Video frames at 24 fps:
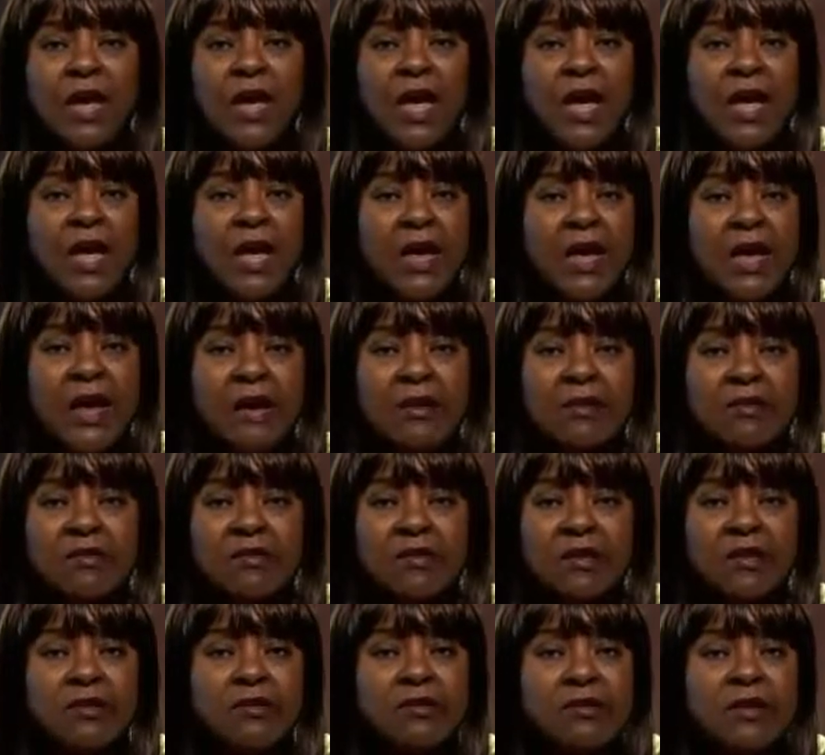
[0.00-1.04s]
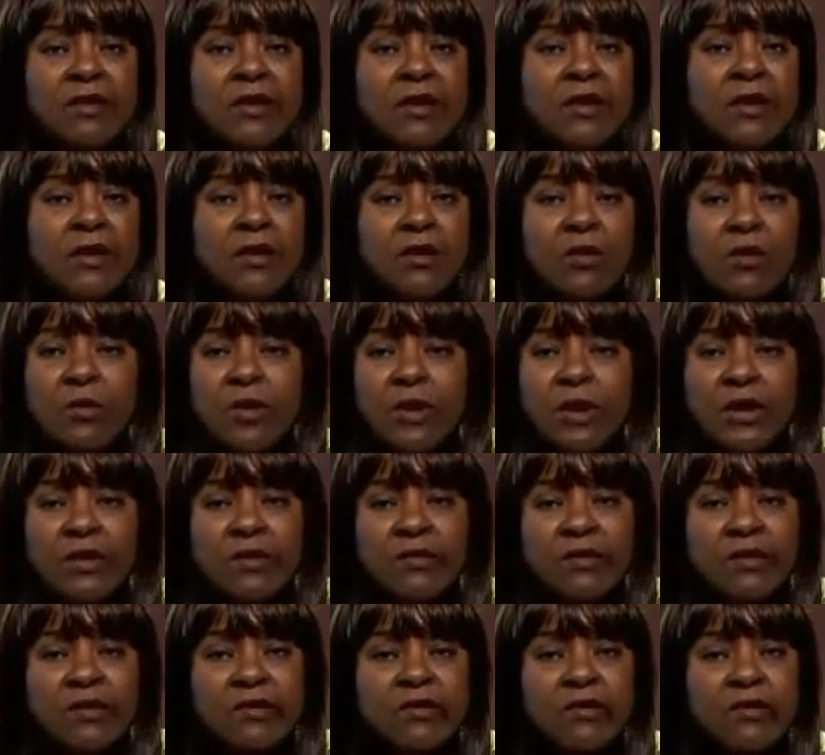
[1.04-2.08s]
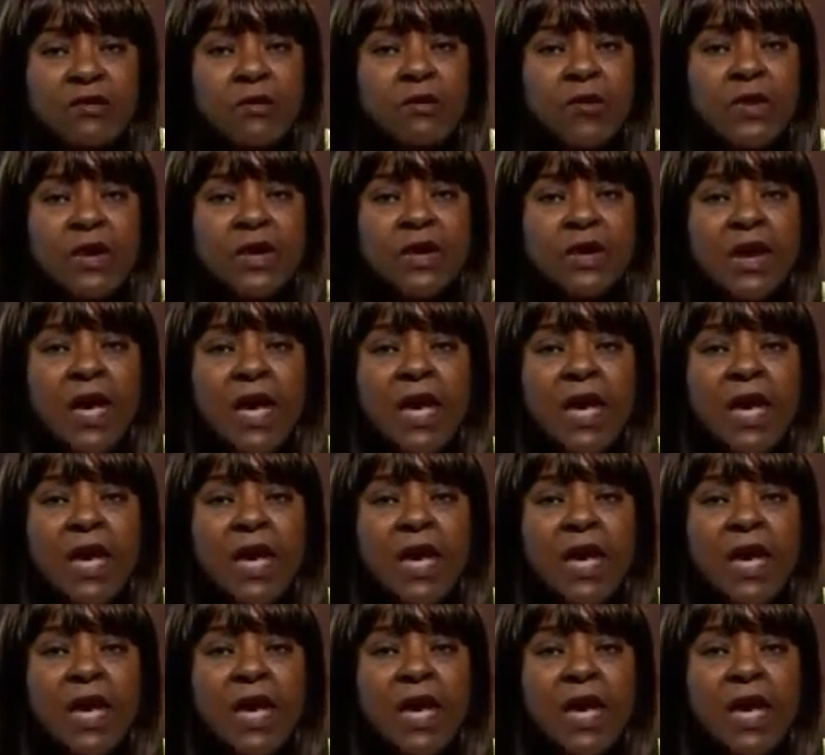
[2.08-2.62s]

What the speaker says: At 60, going on 61,